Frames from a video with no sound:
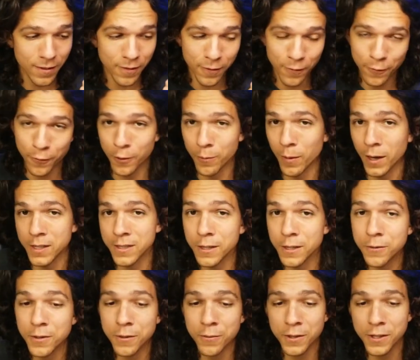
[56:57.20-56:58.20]
for my
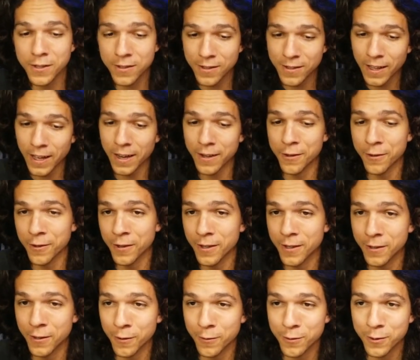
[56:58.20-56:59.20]
secret reason that you're
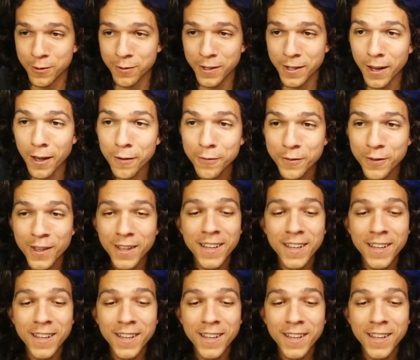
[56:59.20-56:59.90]
gonna know soon enough